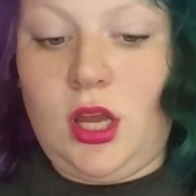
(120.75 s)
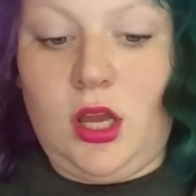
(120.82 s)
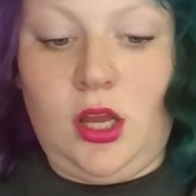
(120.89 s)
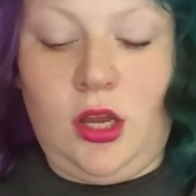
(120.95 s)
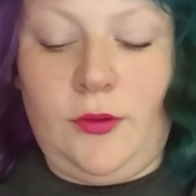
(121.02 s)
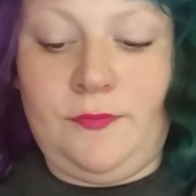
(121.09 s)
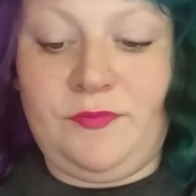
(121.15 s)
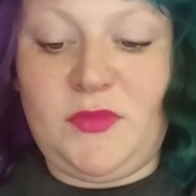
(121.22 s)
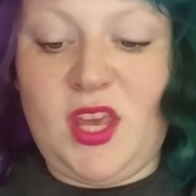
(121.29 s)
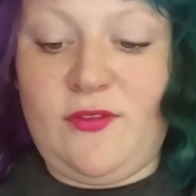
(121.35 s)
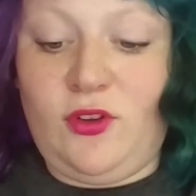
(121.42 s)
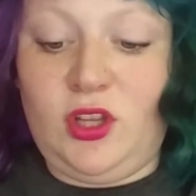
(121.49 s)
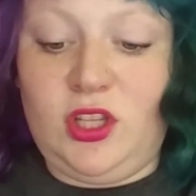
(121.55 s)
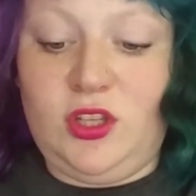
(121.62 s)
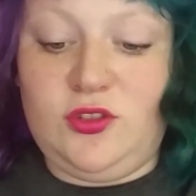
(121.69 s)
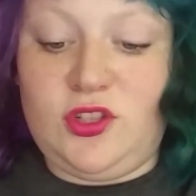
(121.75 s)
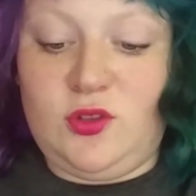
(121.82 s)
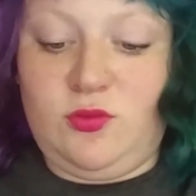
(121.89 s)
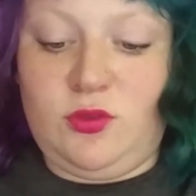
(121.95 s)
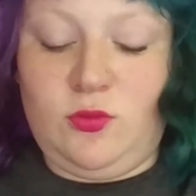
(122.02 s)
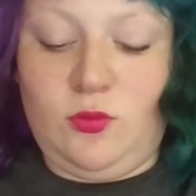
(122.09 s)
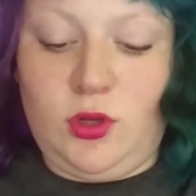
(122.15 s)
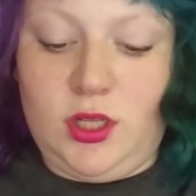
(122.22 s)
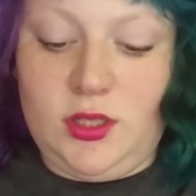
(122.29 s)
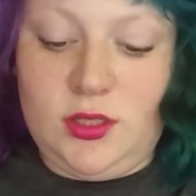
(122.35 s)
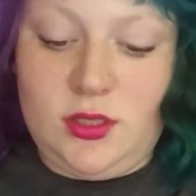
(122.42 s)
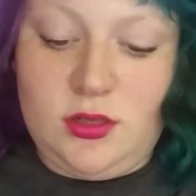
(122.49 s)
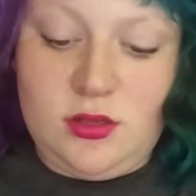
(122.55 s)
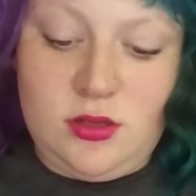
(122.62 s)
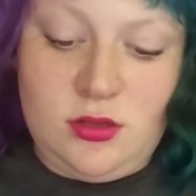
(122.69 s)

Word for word: Um, I've only used this one once.